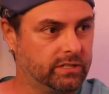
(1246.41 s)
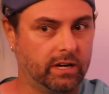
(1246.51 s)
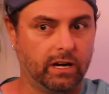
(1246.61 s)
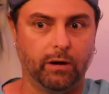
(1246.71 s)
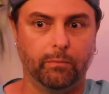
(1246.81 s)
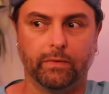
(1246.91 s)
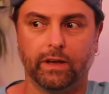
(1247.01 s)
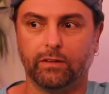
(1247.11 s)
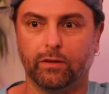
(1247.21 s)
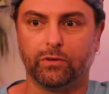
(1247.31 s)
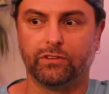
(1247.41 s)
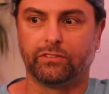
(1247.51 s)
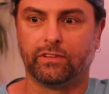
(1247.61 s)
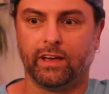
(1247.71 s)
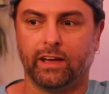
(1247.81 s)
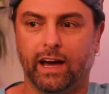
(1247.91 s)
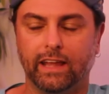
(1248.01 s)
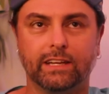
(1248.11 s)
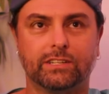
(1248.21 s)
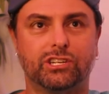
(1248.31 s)
Um, it was, I
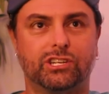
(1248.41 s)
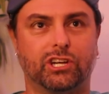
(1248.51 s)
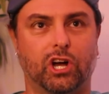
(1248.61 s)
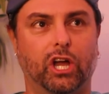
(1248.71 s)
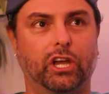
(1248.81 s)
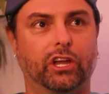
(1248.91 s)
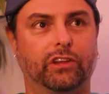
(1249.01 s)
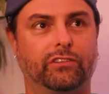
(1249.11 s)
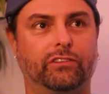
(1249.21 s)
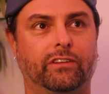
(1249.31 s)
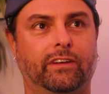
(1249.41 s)
think, Shonda's